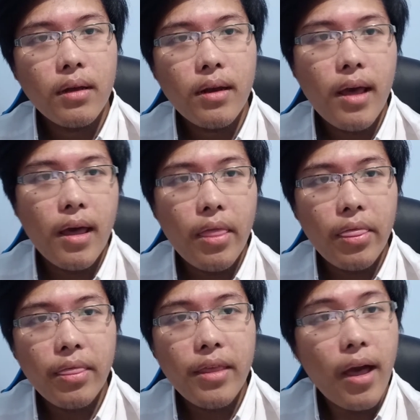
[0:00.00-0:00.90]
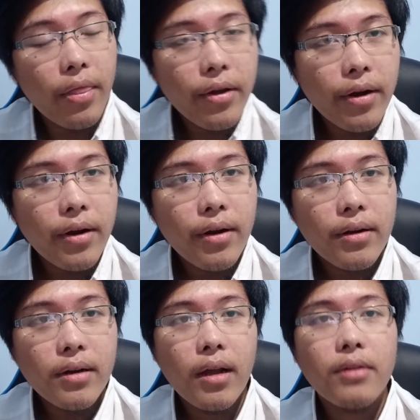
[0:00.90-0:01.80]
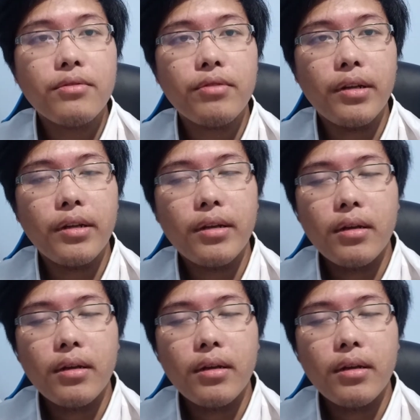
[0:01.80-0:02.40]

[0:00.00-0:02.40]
than the other country,